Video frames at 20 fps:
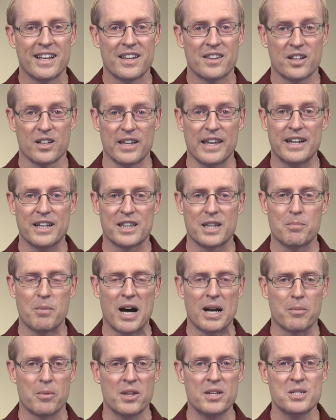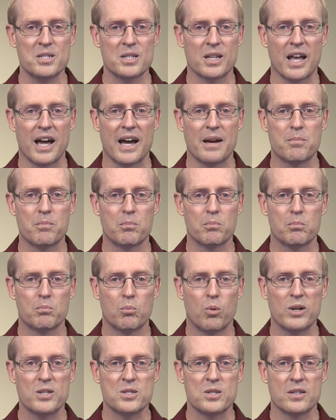The link at the bottom of this slide
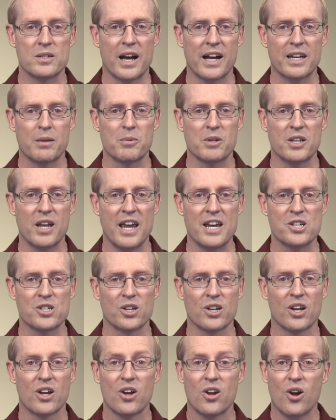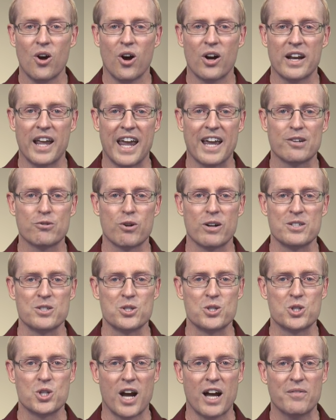points to documentation on Android's
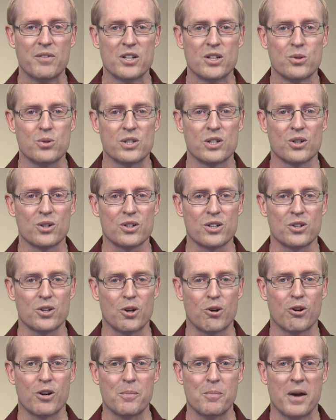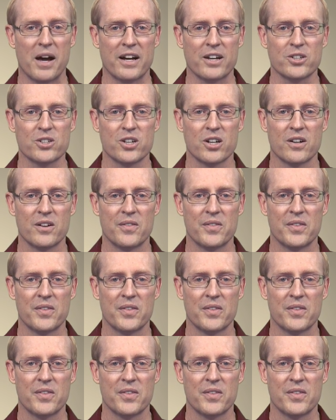Java util concurrent package.